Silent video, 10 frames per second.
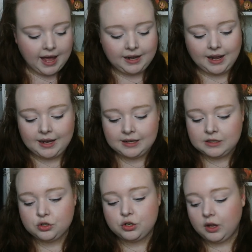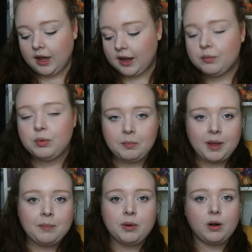And I
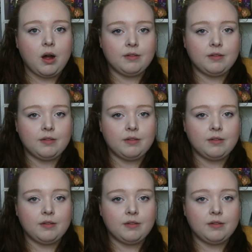remember